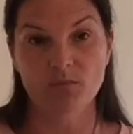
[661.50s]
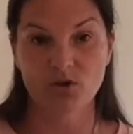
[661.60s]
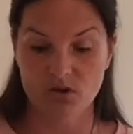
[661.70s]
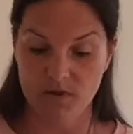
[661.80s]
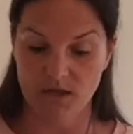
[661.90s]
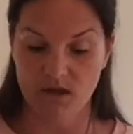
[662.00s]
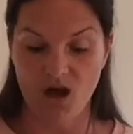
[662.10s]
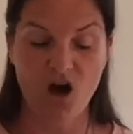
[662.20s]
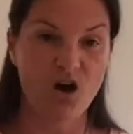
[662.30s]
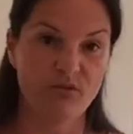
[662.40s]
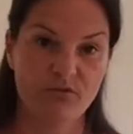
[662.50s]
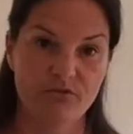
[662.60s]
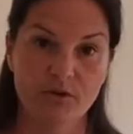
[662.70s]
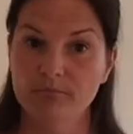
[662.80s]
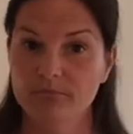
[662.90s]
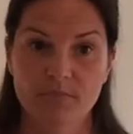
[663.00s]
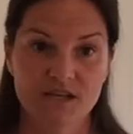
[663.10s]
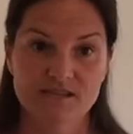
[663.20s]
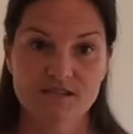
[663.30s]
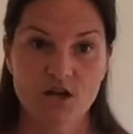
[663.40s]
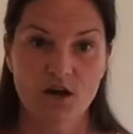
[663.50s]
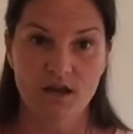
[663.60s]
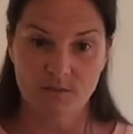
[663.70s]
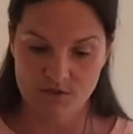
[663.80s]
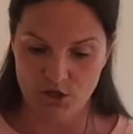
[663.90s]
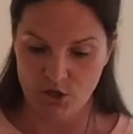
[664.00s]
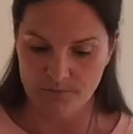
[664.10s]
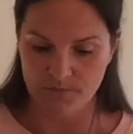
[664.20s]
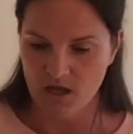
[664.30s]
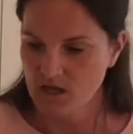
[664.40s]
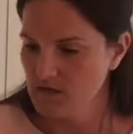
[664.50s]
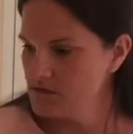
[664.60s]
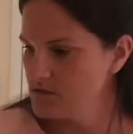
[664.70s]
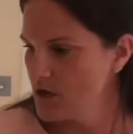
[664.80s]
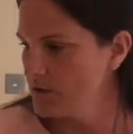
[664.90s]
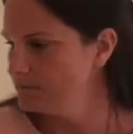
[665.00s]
put them in half of them, but it's entirely up to you. So